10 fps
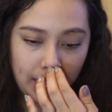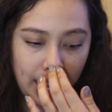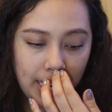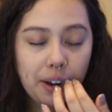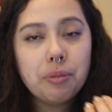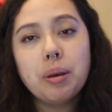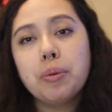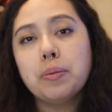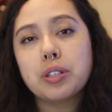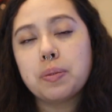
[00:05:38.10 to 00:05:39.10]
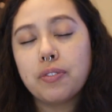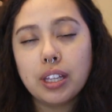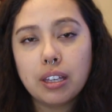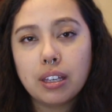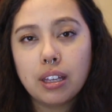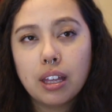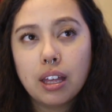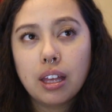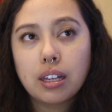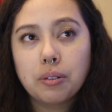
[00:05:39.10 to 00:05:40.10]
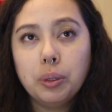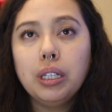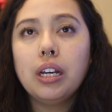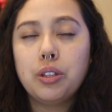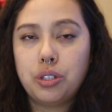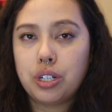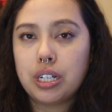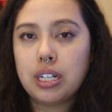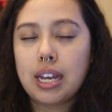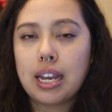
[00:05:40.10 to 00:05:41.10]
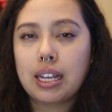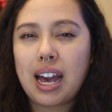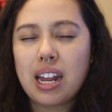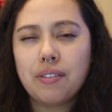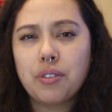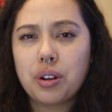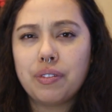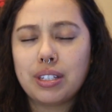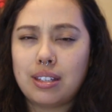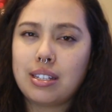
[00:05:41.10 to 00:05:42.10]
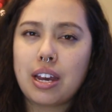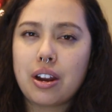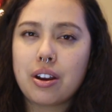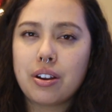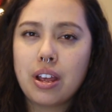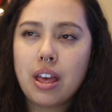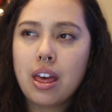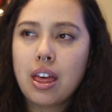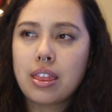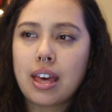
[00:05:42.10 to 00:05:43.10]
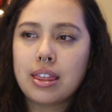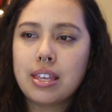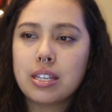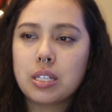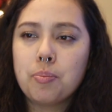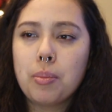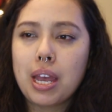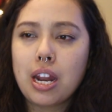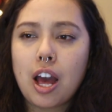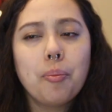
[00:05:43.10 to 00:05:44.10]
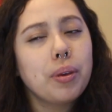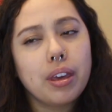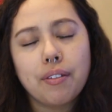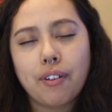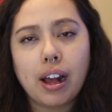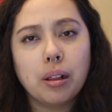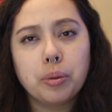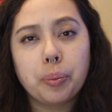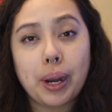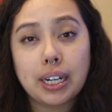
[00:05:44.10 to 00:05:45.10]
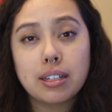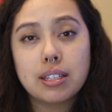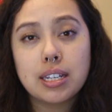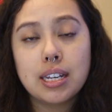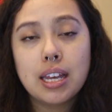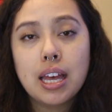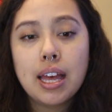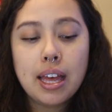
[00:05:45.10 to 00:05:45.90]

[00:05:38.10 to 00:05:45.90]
And I remember just feeling really uncertain and kind of nervous and scared that this may not be a viable pregnancy.